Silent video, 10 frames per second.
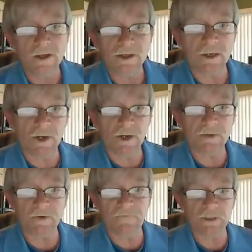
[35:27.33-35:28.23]
You see
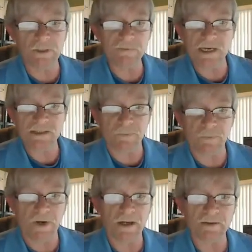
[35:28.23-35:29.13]
right there, Philips has a
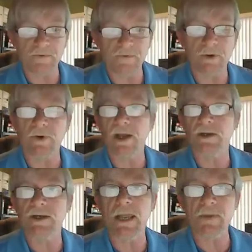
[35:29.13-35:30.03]
brand, and their
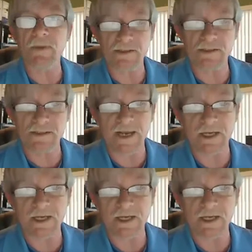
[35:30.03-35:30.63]
brand name is